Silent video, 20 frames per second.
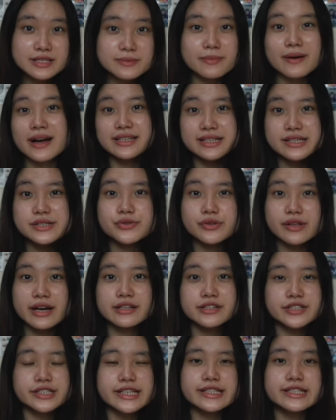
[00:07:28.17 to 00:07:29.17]
but I didn't do the
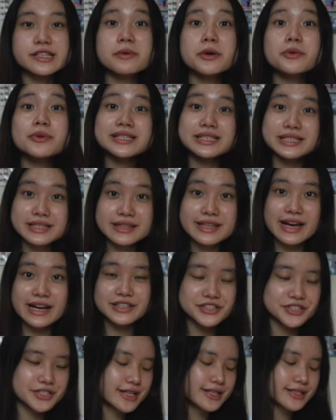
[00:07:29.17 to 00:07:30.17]
IGCSE, but we did the
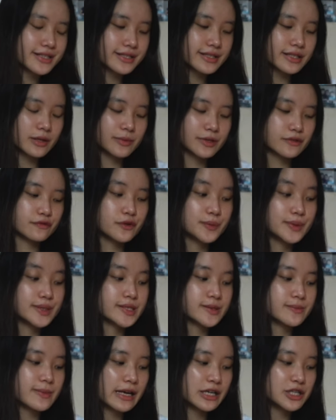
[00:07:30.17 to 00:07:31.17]
IGCSE syllabus for
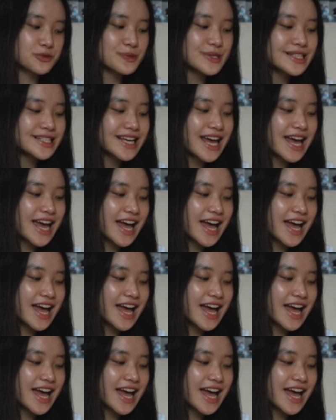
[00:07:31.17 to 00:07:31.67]
business management,